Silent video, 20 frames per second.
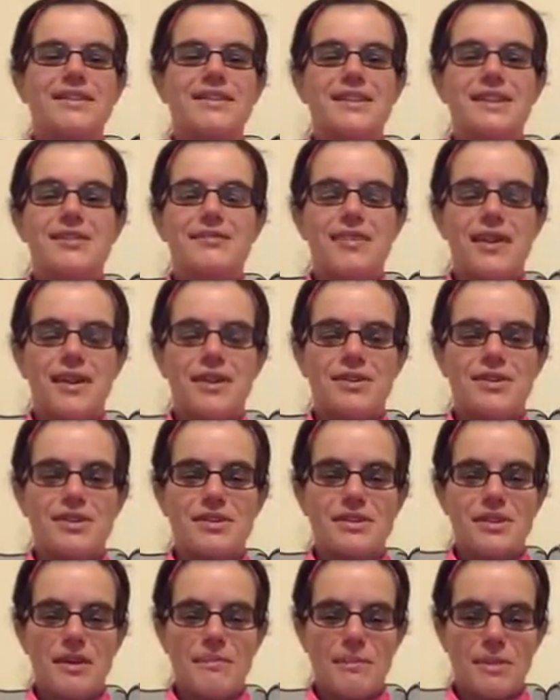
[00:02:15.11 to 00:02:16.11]
Let's get right into
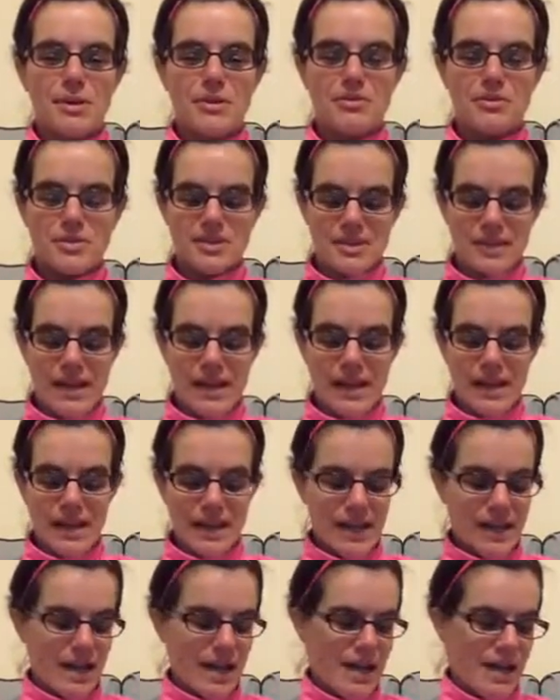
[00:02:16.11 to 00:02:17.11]
the topic, goal setting.